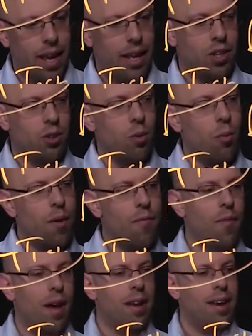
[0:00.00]
And so when we
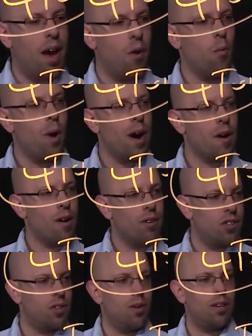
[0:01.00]
find out where our
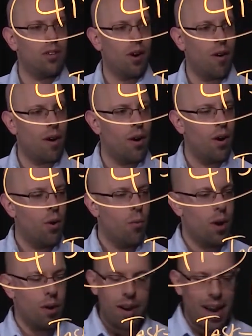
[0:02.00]
students are,
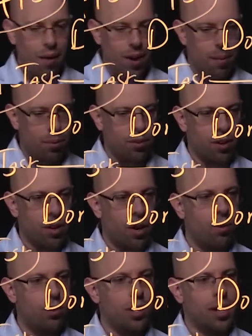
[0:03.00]
we are now able to
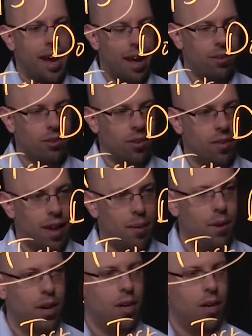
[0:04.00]
coach and counsel them